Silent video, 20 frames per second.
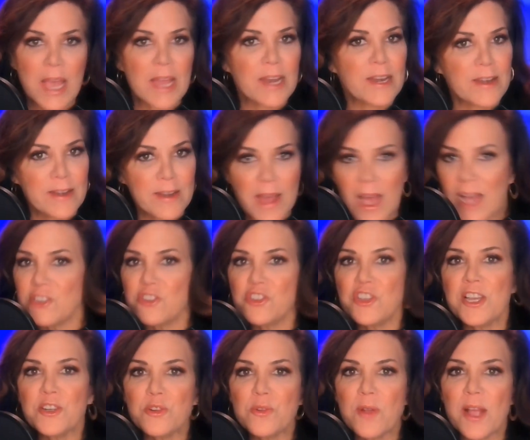not
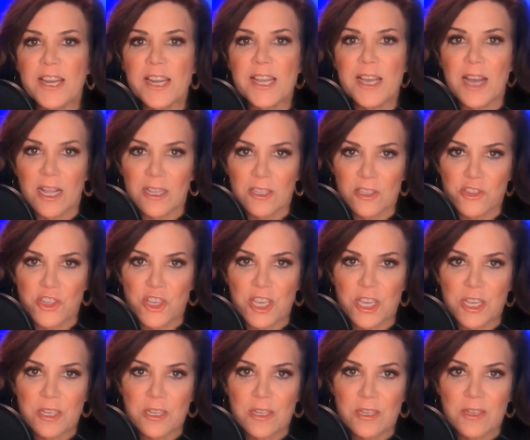gender
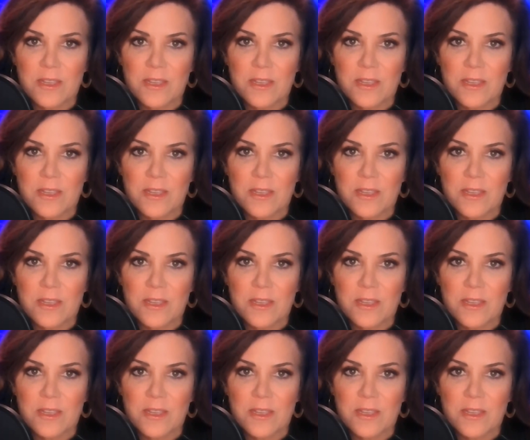ideology,